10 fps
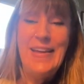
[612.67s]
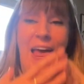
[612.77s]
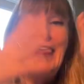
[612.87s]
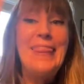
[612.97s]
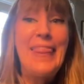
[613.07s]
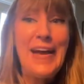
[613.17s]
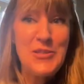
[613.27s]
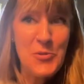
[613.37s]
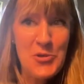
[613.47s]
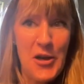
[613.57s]
And that's
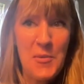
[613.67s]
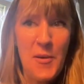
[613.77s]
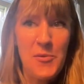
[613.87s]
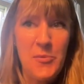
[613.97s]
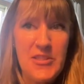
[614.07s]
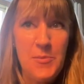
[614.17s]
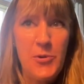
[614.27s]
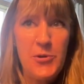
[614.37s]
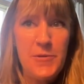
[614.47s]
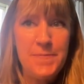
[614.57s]
what we're talking about with
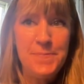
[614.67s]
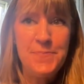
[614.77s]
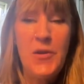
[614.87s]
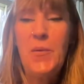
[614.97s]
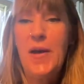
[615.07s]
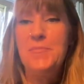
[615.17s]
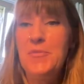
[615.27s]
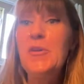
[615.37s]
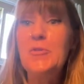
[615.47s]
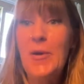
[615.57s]
multimodal. Okay, if
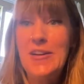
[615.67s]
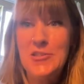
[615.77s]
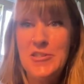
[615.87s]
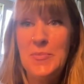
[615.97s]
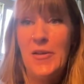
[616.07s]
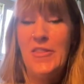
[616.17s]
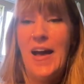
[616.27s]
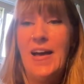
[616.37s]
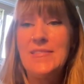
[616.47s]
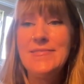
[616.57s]
you have questions about
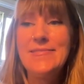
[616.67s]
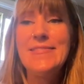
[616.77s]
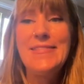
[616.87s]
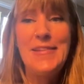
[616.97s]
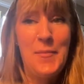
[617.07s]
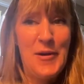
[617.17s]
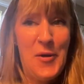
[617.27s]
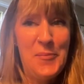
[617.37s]
that, let me know.